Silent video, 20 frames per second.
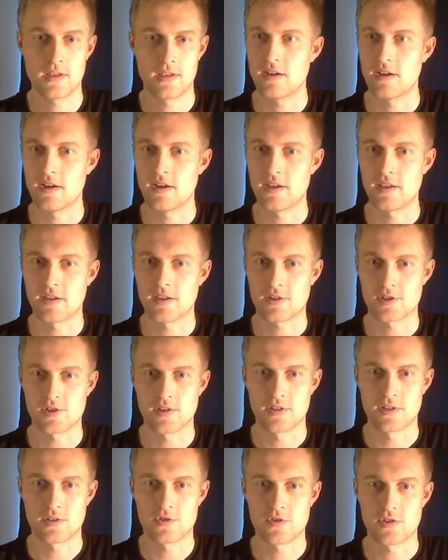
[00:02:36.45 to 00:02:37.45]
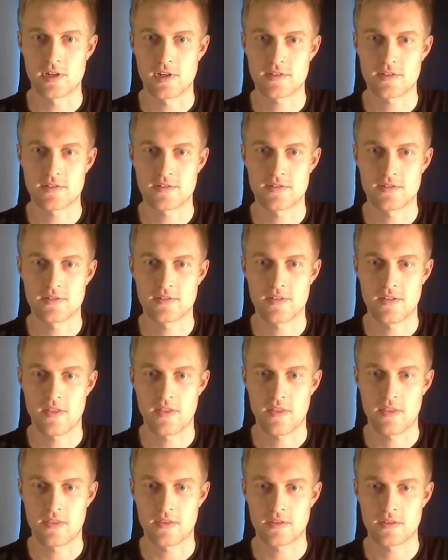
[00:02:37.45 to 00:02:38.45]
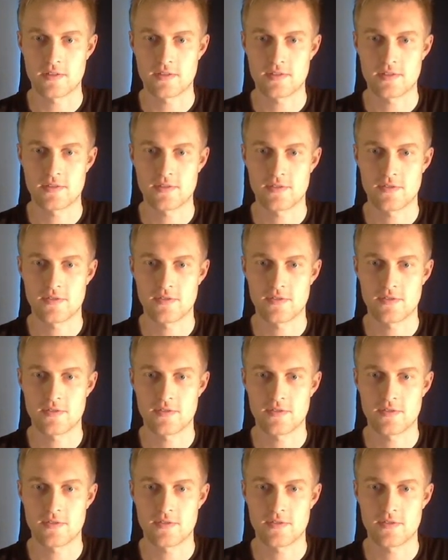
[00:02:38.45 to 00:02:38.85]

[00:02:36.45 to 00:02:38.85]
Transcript: I actually trust this